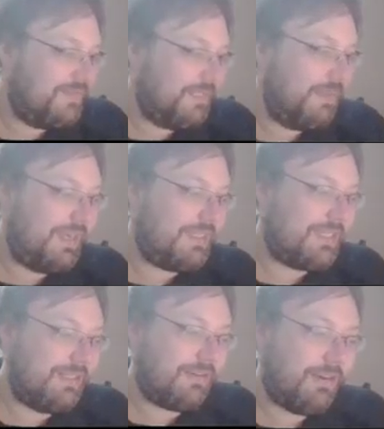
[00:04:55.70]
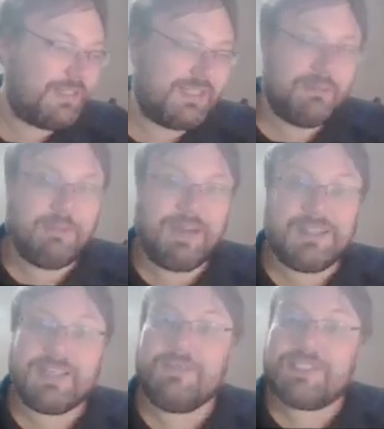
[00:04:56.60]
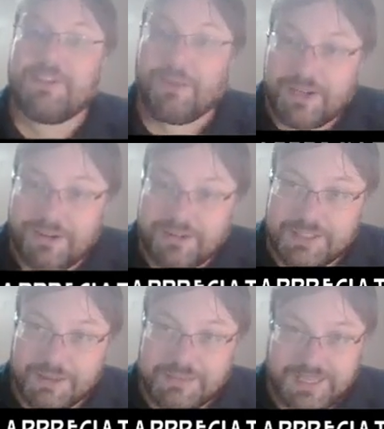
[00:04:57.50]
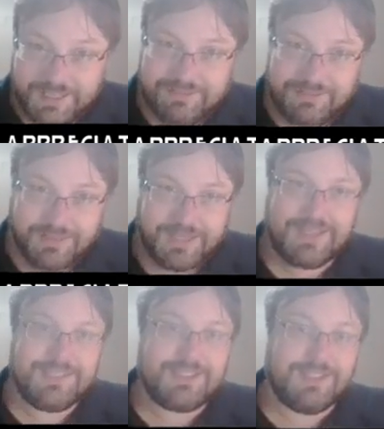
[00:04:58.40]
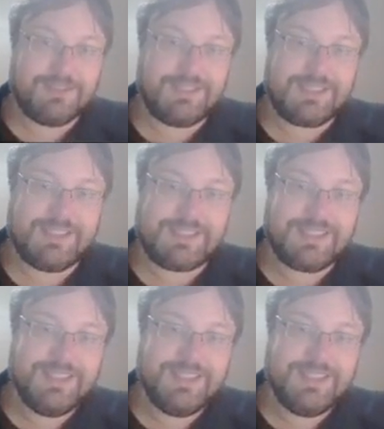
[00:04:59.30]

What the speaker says: meanings to the cards, the deeper meanings. I'm still working on this website. Okay, so this is